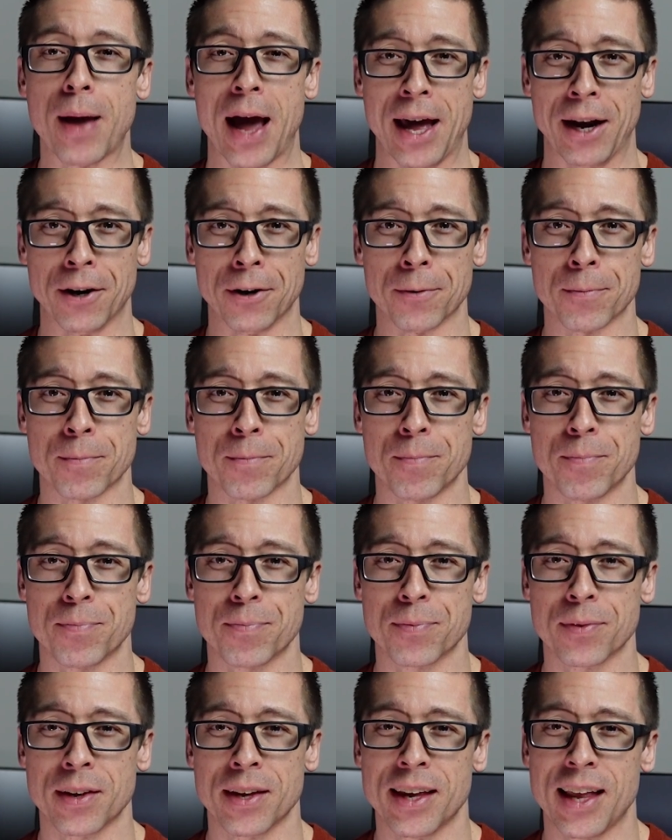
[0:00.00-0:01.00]
banner,
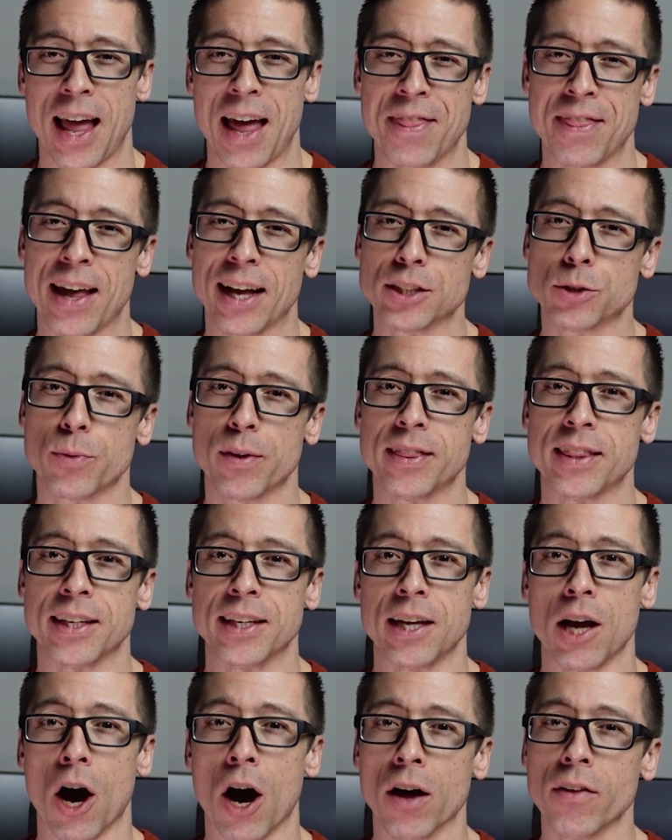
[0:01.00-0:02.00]
and that's with
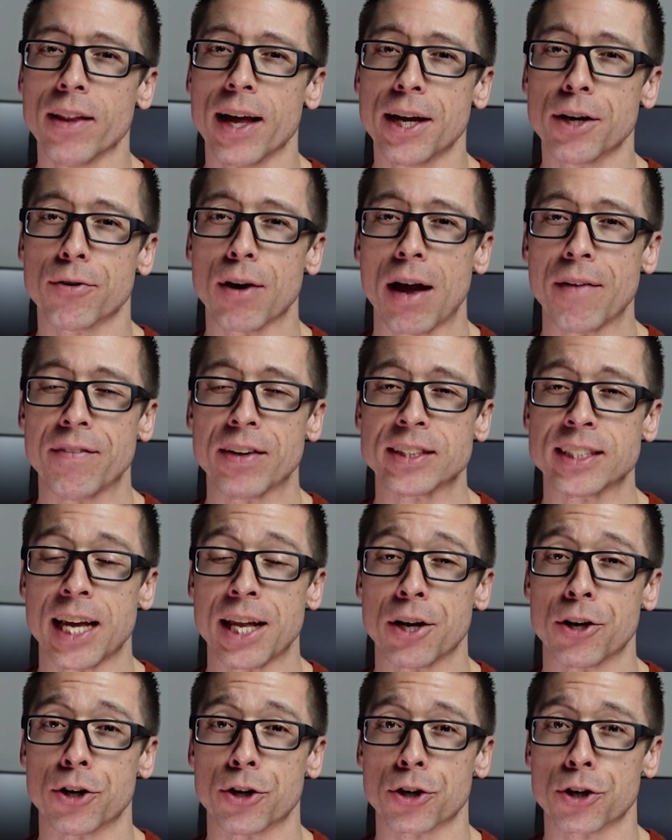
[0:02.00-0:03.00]
the online graphics
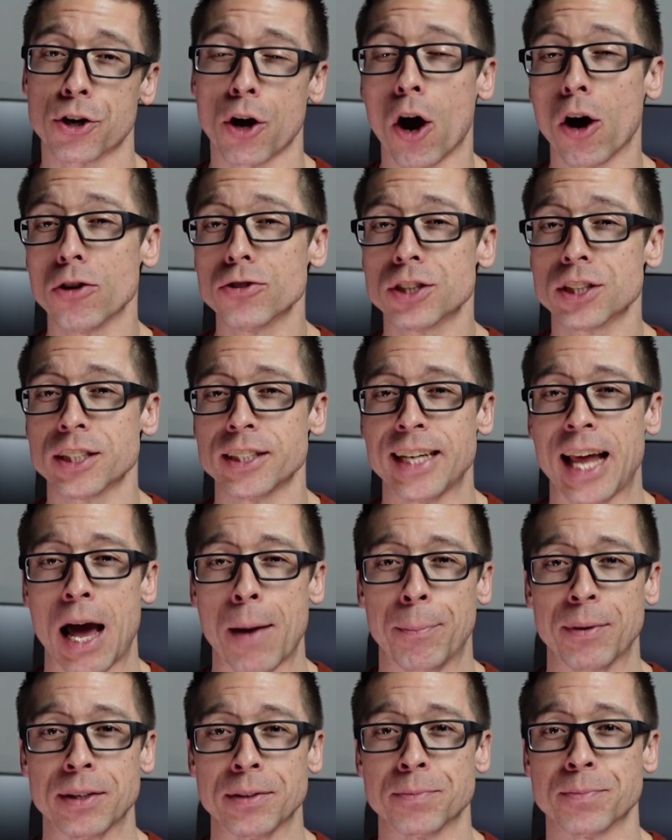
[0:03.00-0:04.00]
editor called
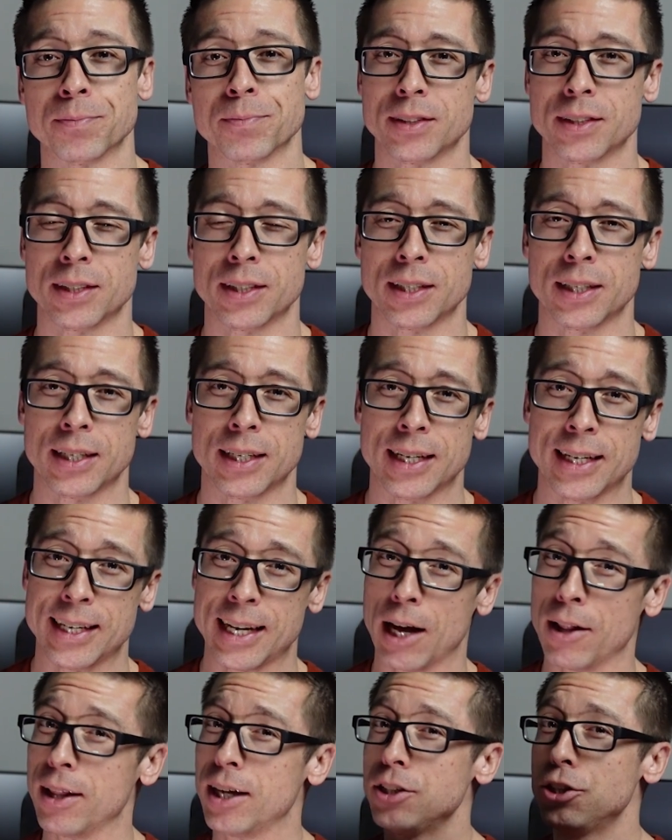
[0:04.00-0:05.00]
Snappa.
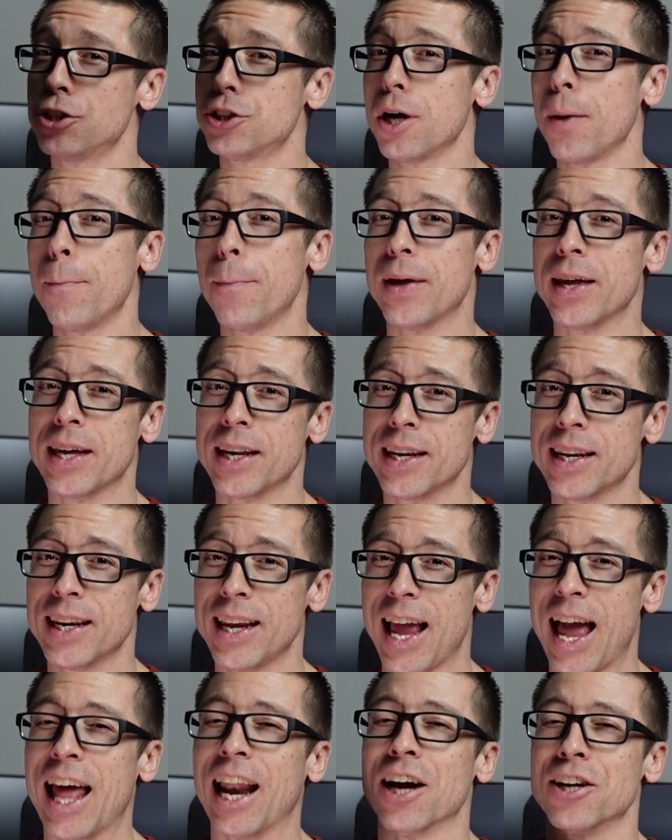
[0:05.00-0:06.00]
Now let's jump in
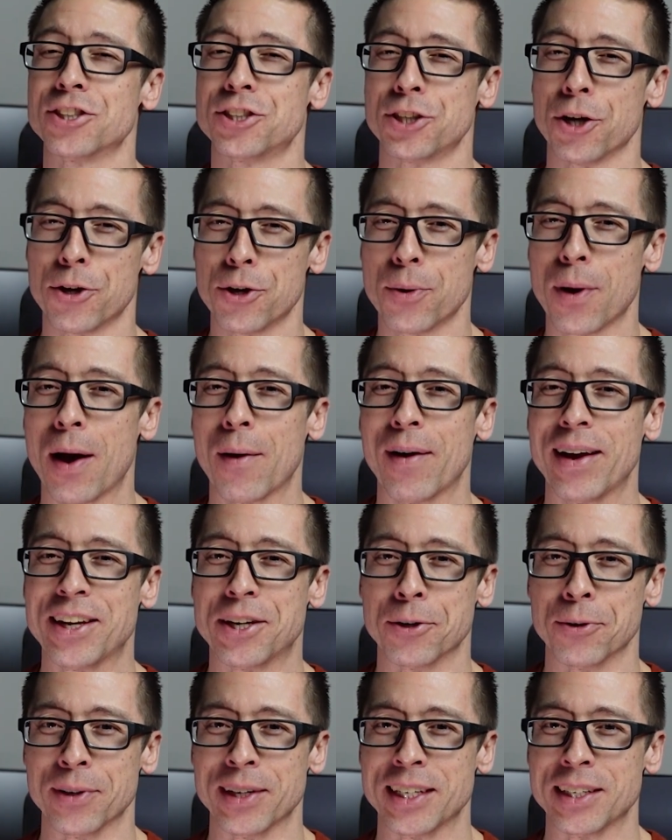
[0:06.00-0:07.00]
and I'll show you how I
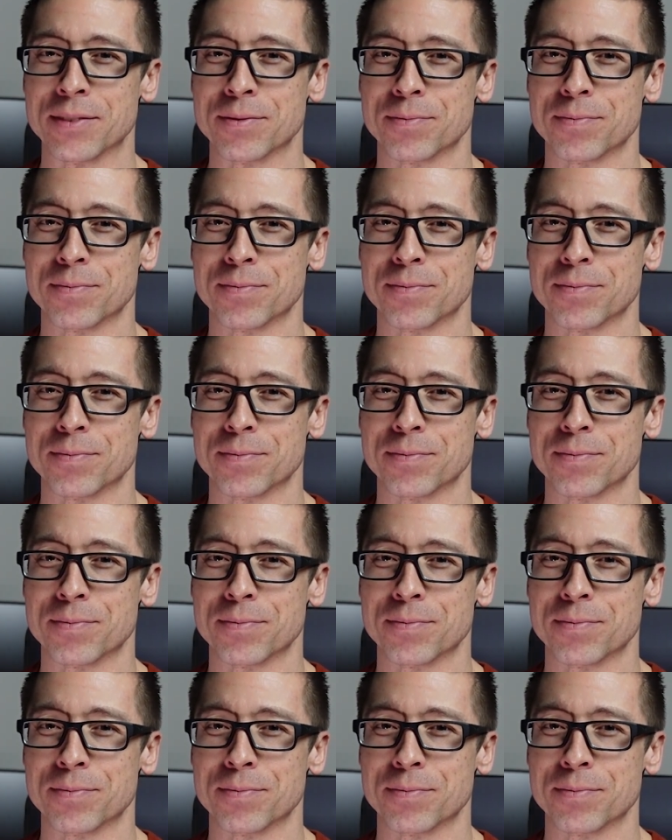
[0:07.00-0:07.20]
do it.